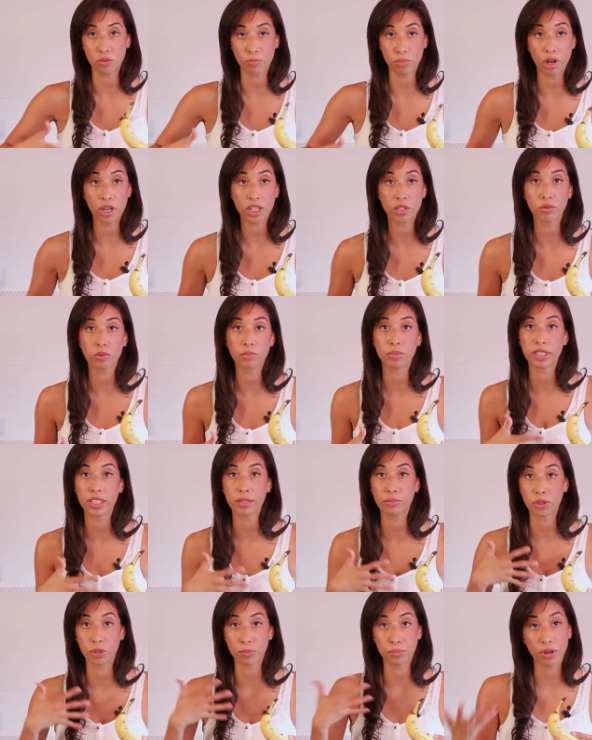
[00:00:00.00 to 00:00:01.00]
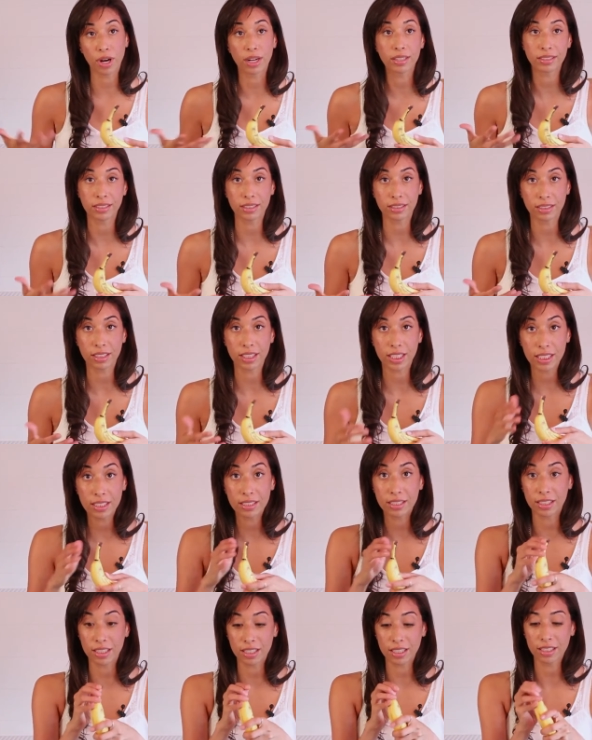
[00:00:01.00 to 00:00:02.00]
body will be able to process it
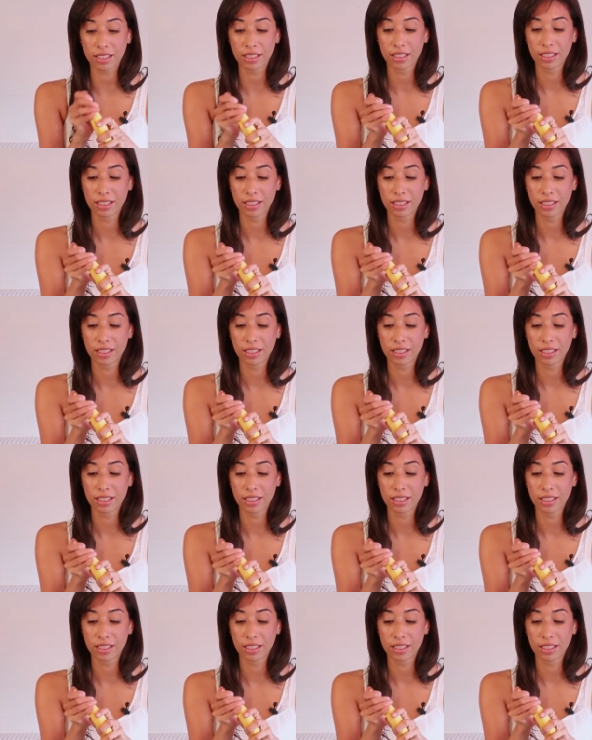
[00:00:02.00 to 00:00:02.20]
easier.